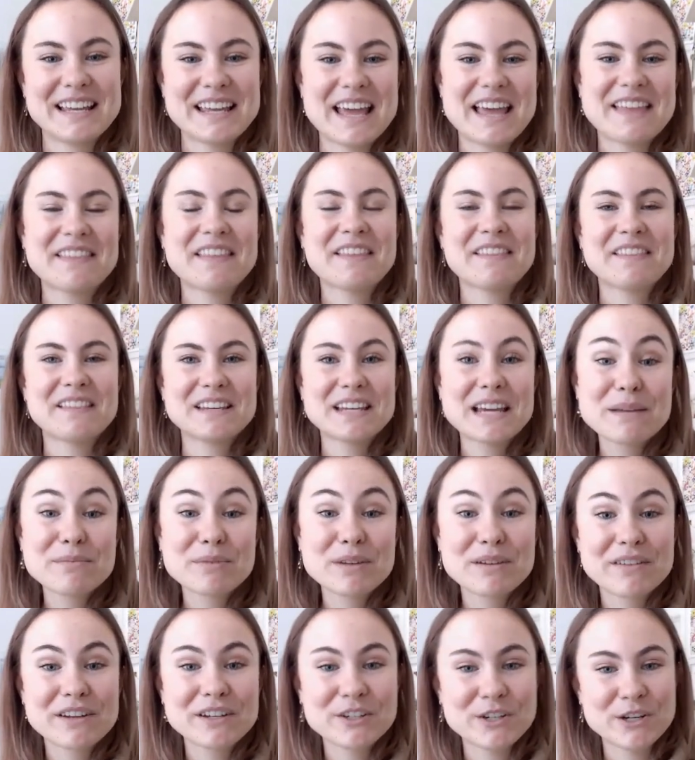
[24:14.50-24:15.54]
And then the types
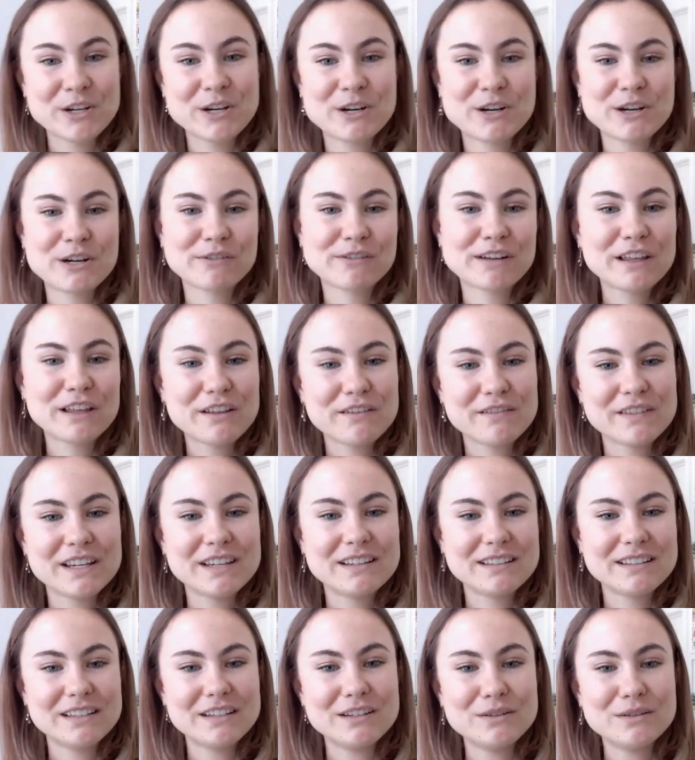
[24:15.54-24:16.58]
of engineering
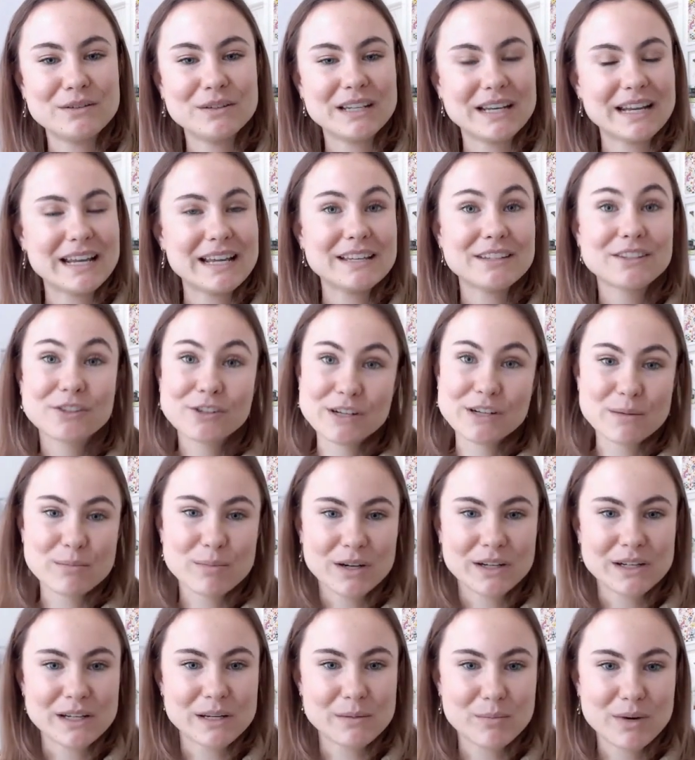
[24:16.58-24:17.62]
relevant to today's 3D
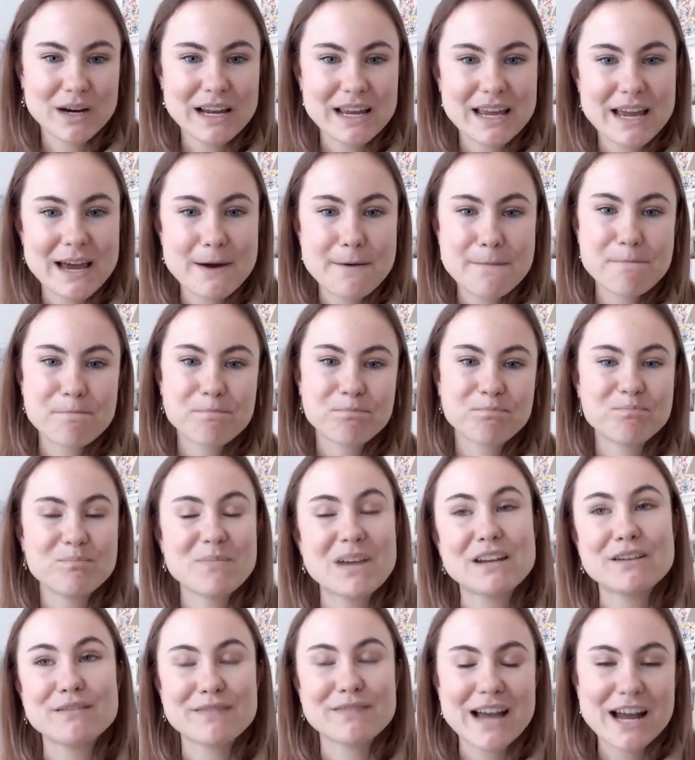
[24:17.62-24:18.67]
printing breakout:
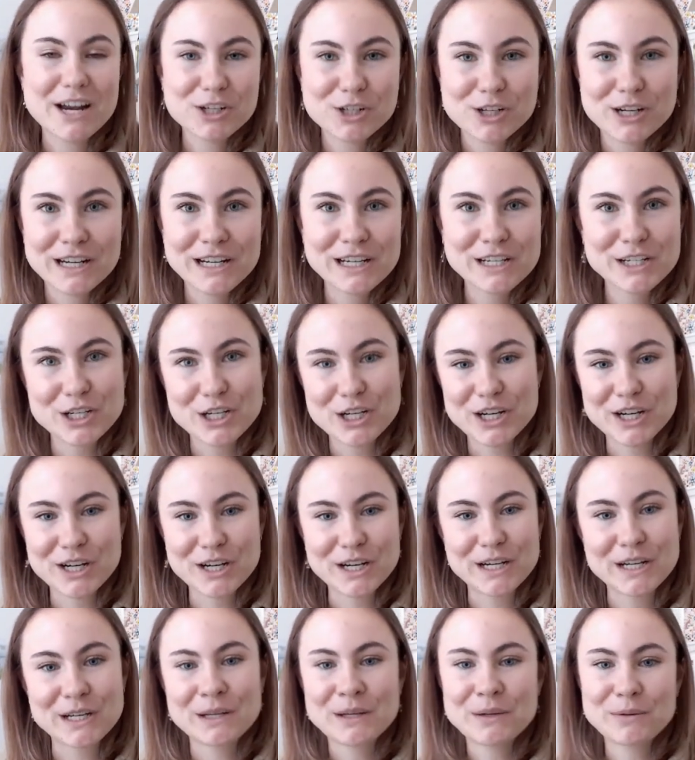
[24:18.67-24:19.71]
manufacturing
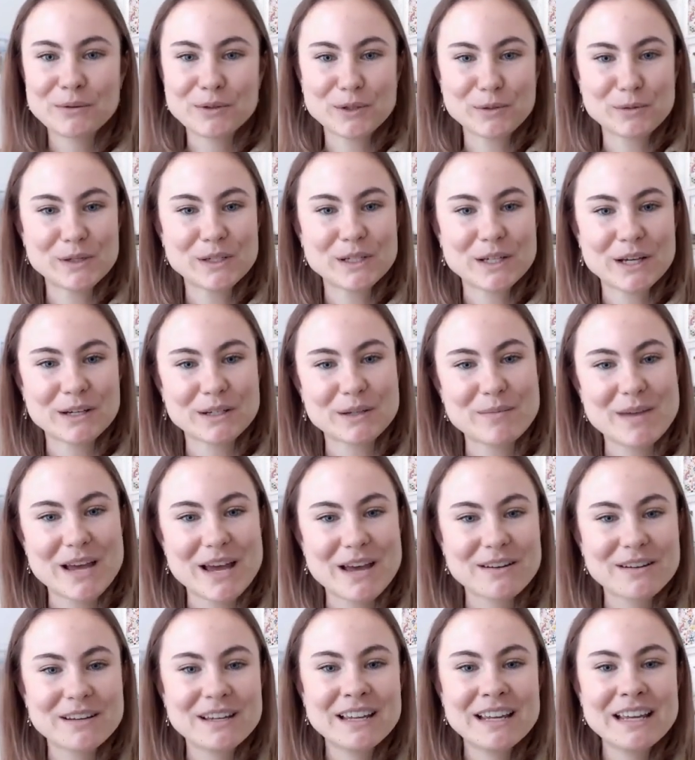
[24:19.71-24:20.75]
engineering, which we talked
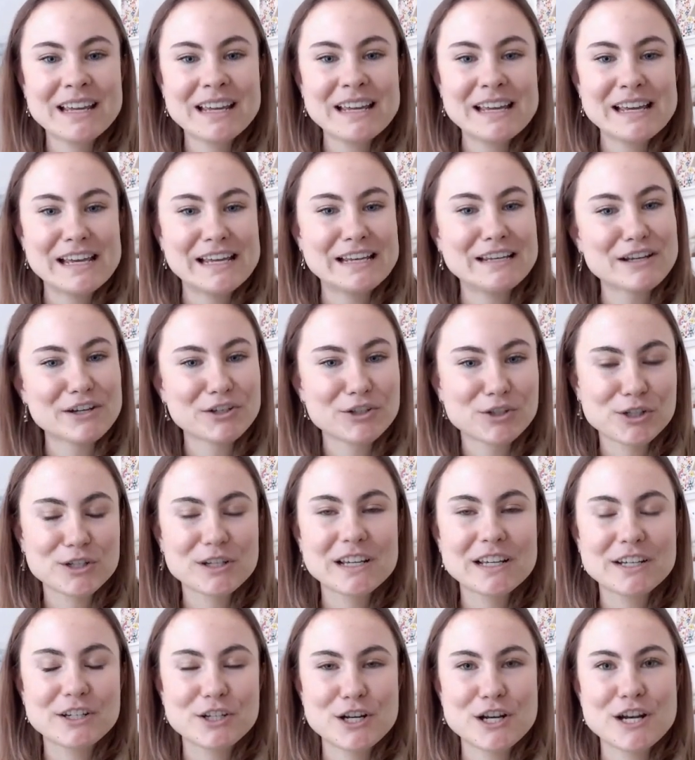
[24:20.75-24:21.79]
about; industrial
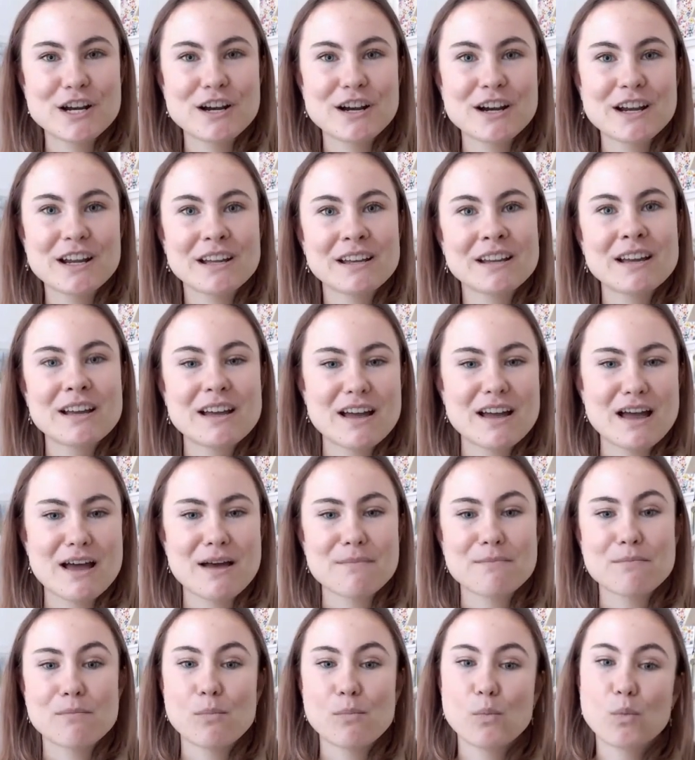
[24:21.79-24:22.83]
engineering,
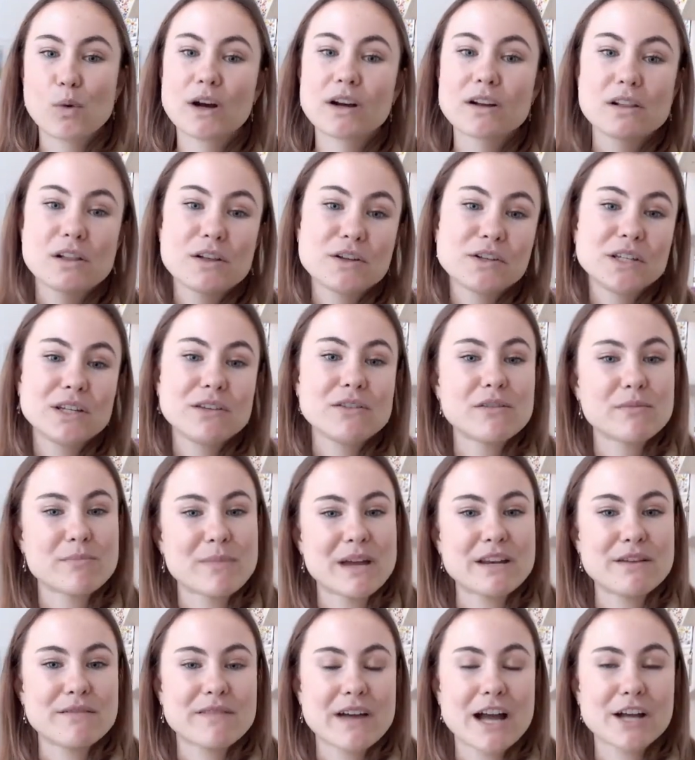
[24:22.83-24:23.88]
work closely with
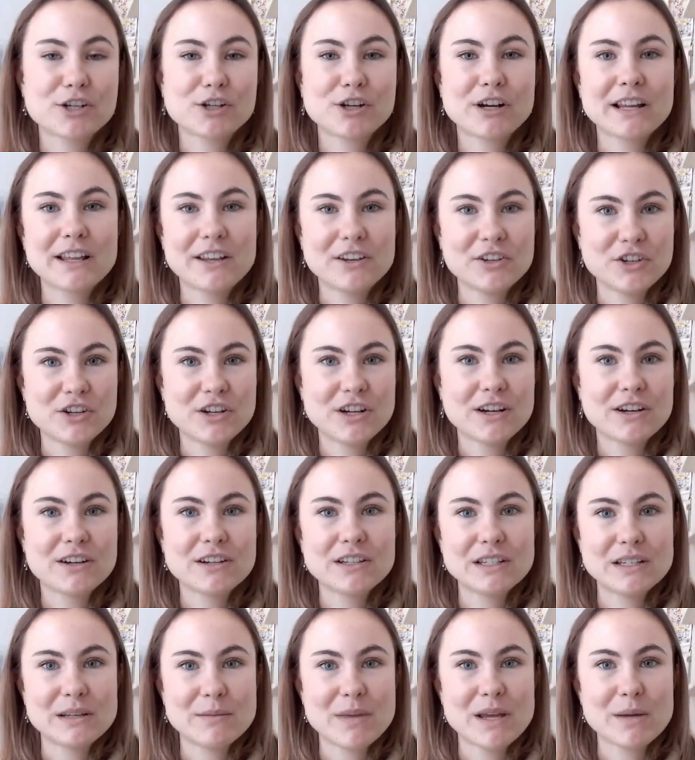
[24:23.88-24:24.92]
manufacturing
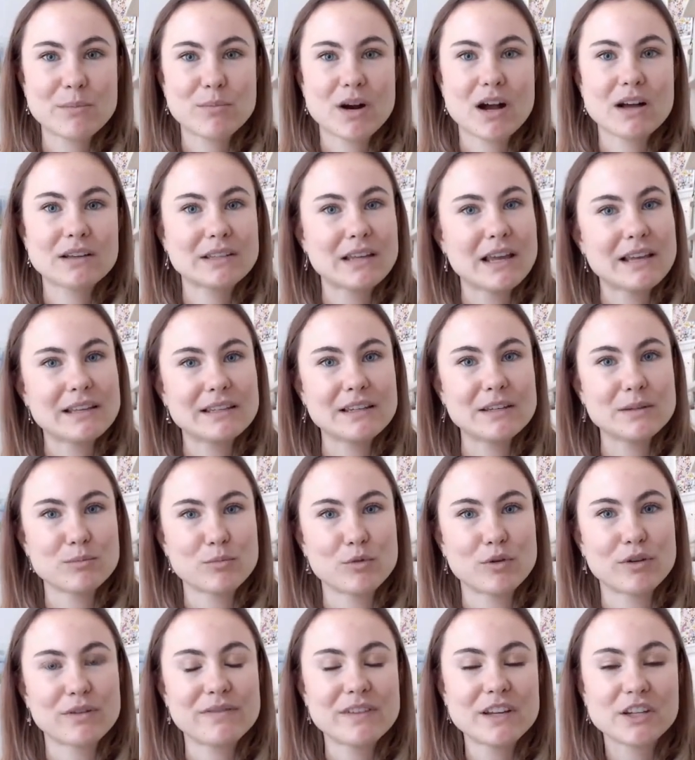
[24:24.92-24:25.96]
engineers to make processes
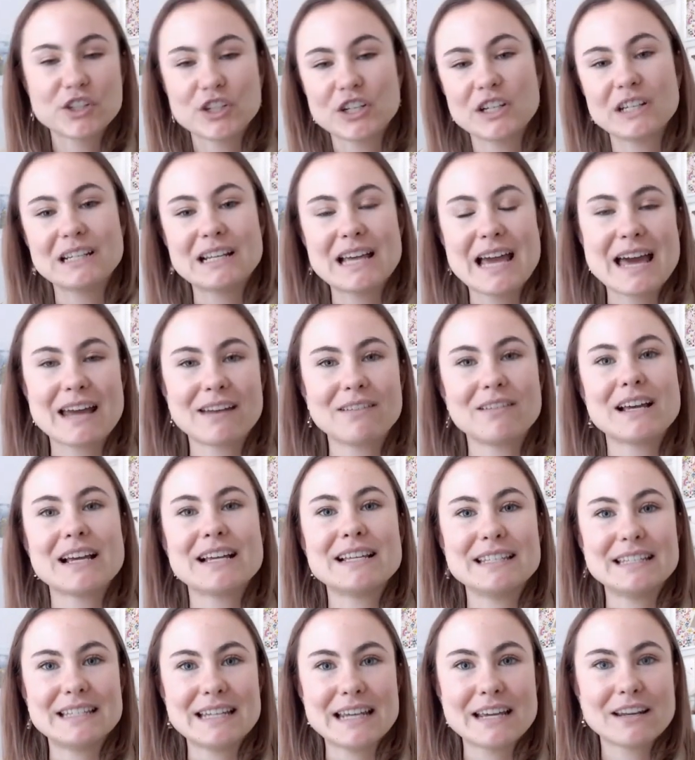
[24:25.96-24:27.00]
more efficient, analyze
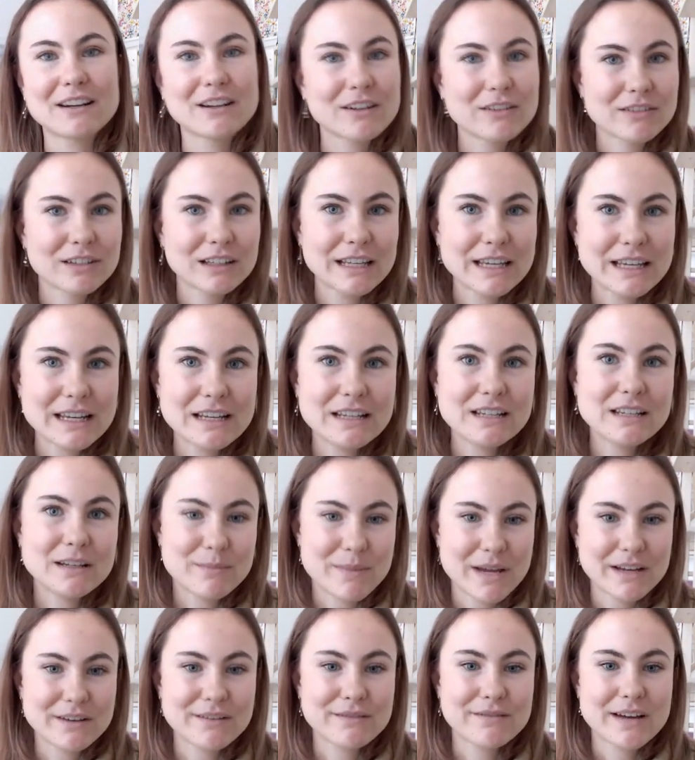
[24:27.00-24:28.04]
data related to
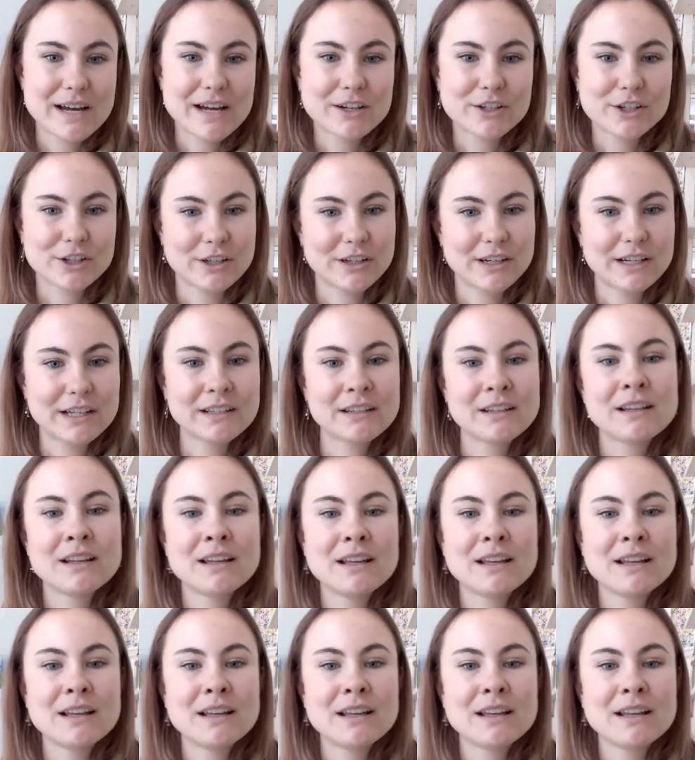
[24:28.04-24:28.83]
manufacturing;